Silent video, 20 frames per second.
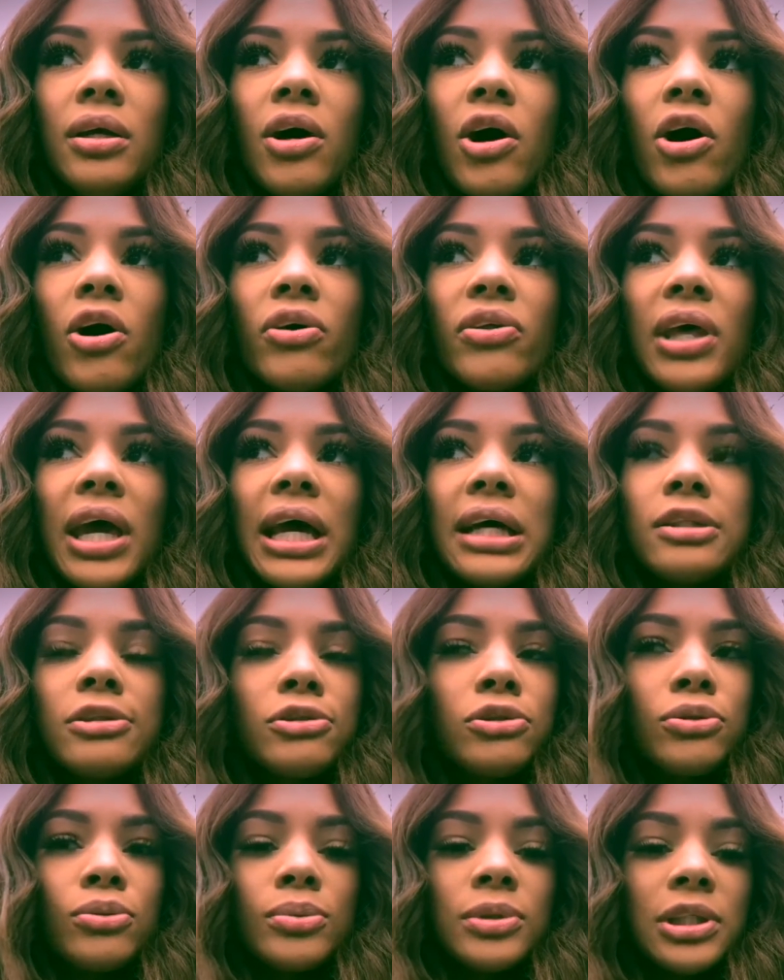All they had to
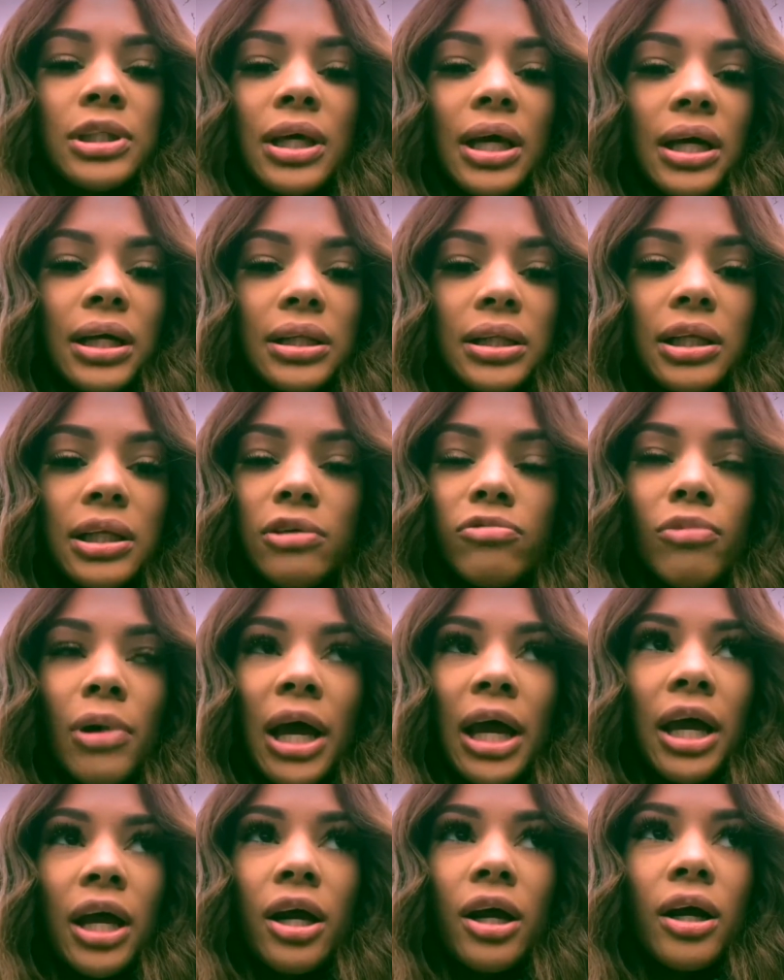do was like leave my
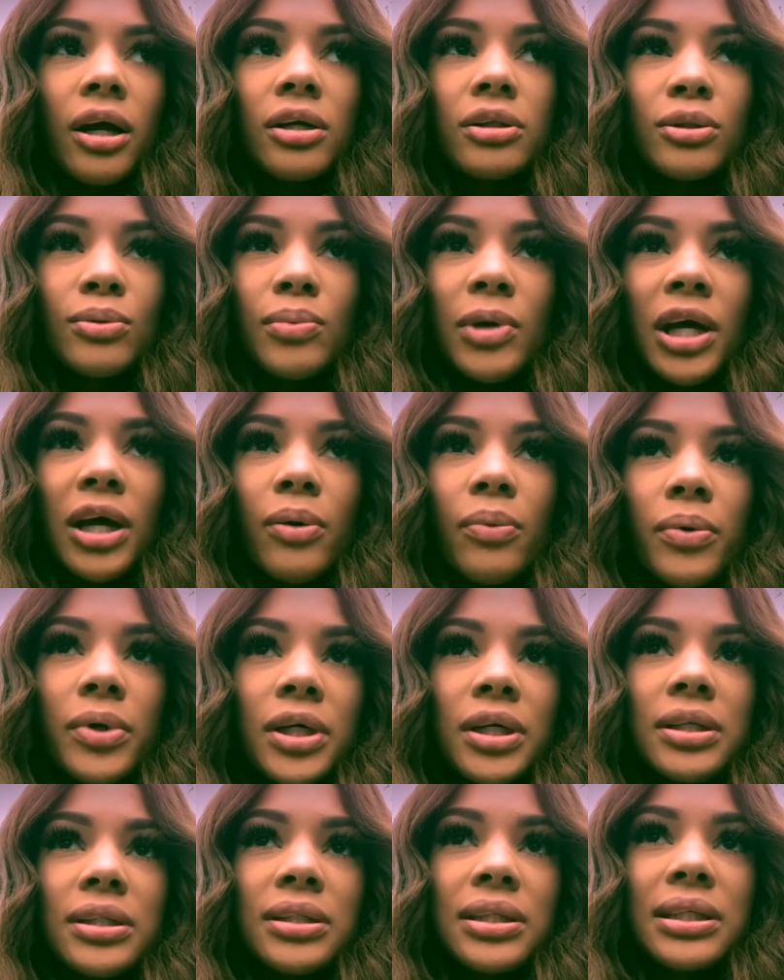hair the way it
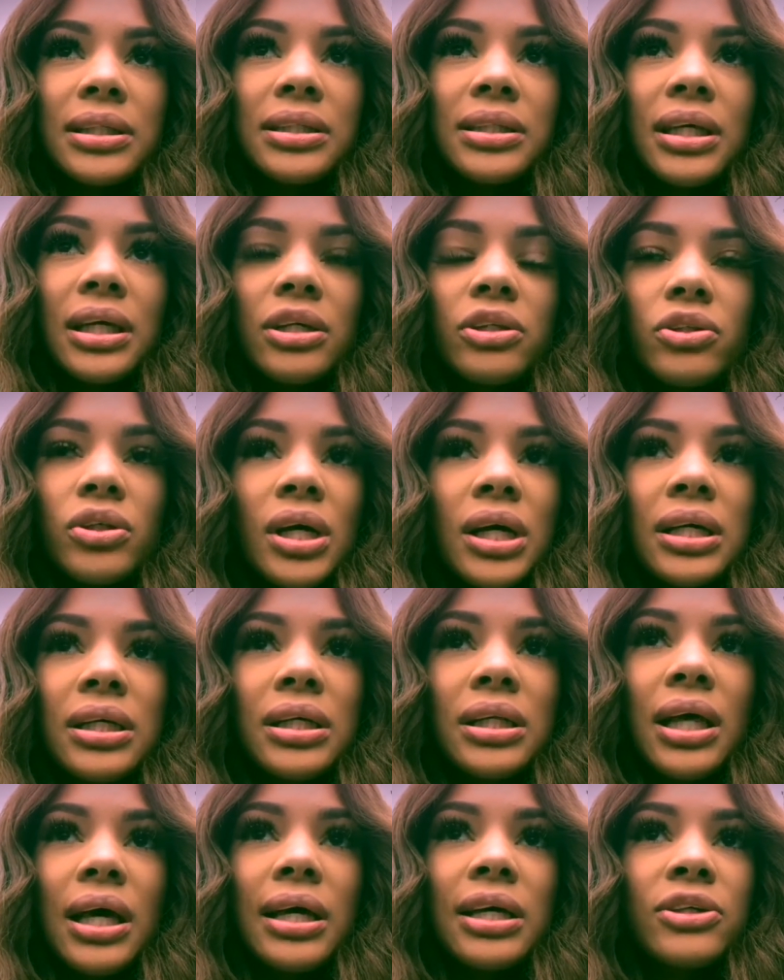was instead of trying to
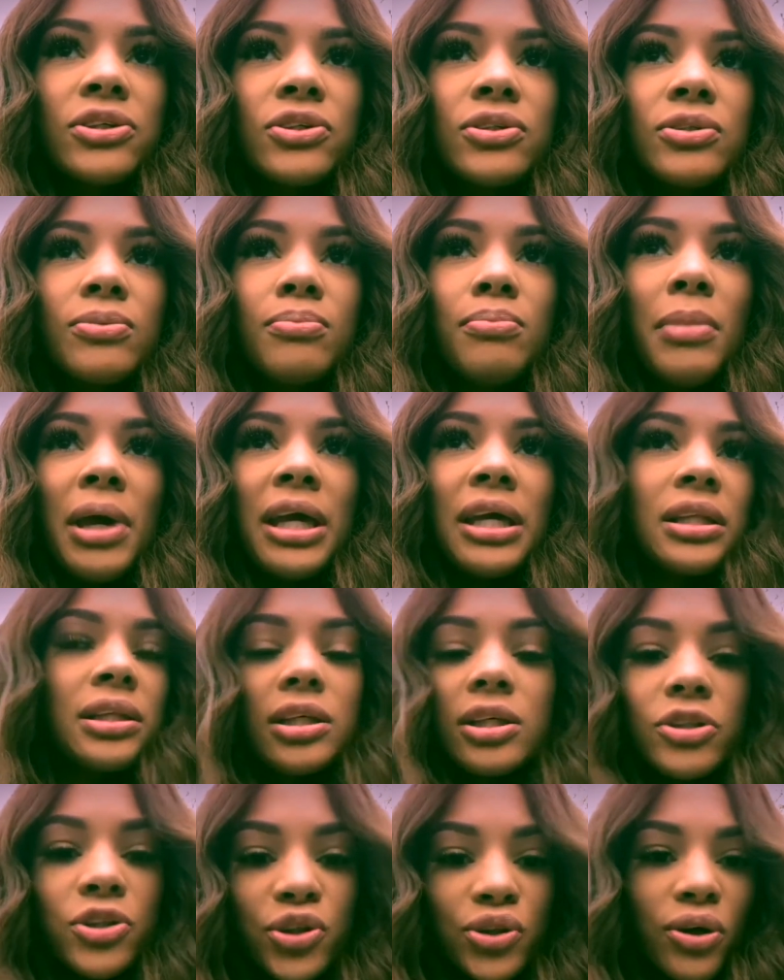like make it
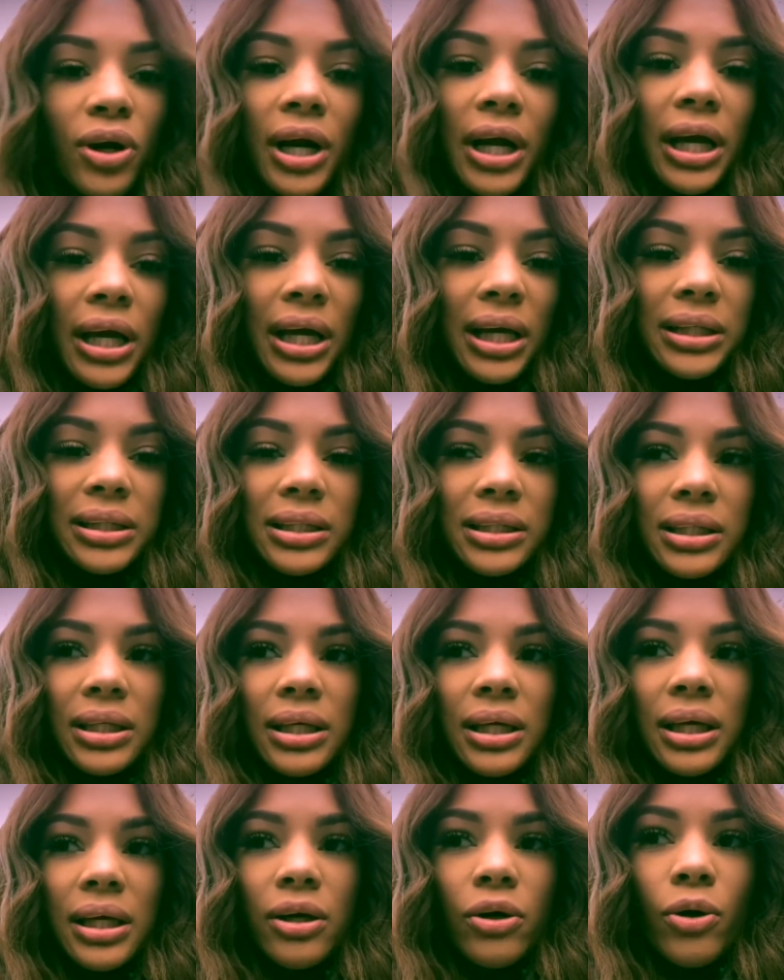look straight and
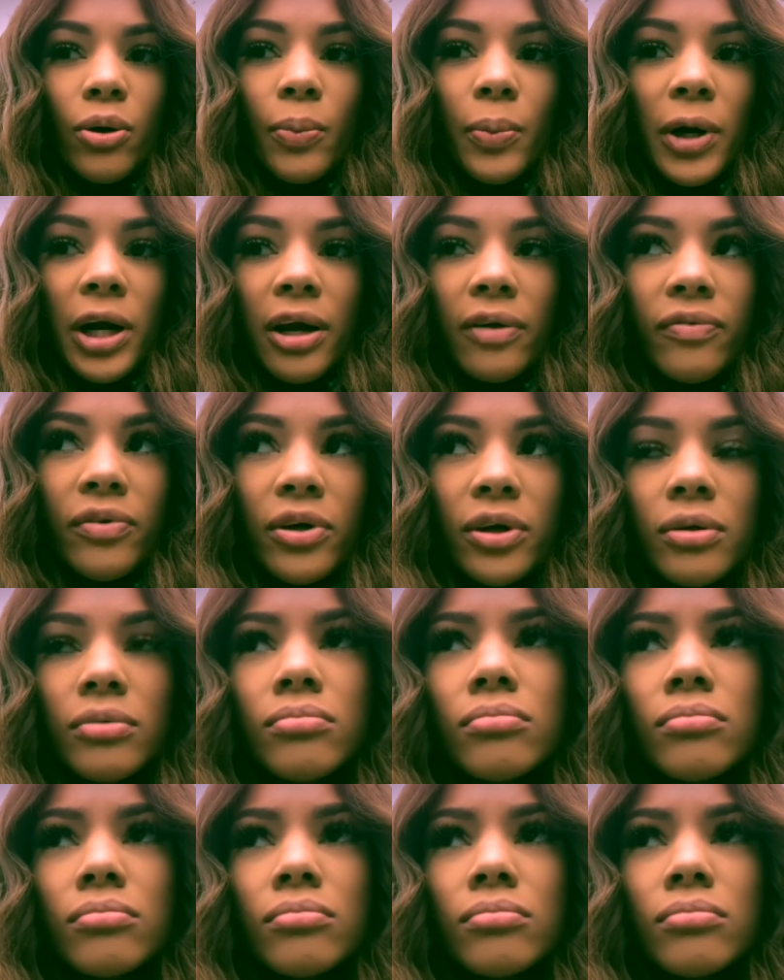slick or whatever.